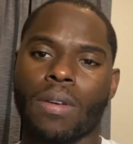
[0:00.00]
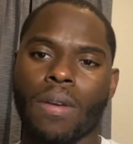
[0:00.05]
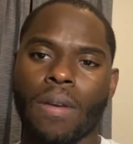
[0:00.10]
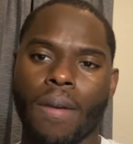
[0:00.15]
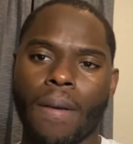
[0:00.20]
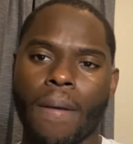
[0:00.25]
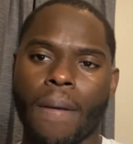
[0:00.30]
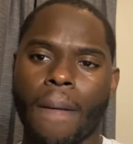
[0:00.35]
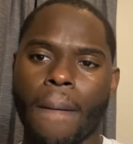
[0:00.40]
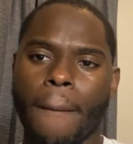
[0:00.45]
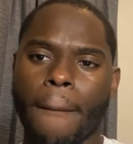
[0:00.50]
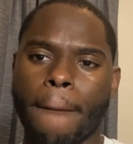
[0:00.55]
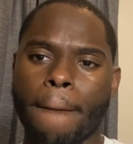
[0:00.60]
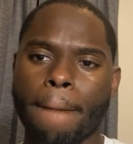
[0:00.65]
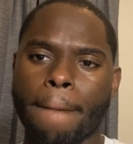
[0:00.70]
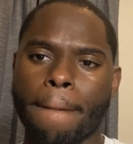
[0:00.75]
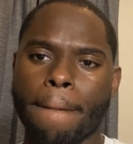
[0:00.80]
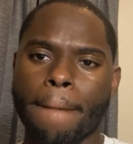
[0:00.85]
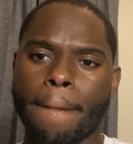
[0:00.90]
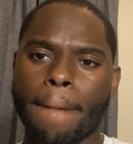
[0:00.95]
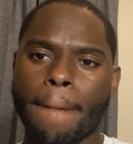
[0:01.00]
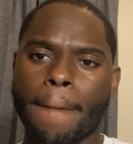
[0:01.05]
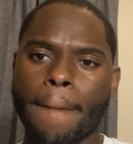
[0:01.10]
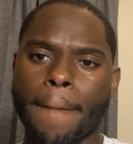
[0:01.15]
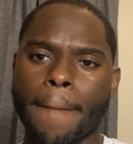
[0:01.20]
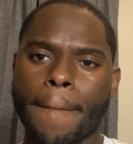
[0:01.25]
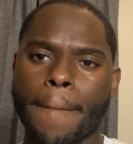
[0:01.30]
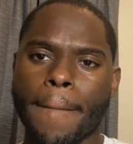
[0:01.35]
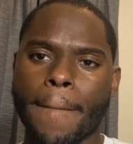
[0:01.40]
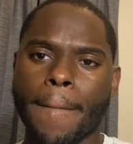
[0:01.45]

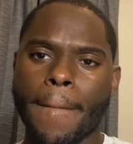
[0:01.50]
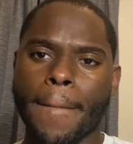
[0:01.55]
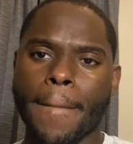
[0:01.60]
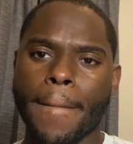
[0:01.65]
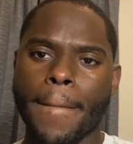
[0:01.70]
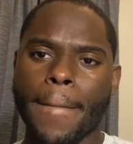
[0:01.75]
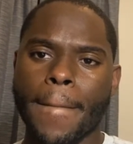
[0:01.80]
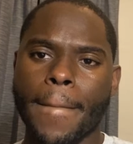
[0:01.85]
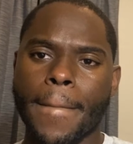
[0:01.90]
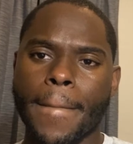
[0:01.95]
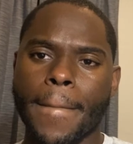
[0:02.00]
(silence)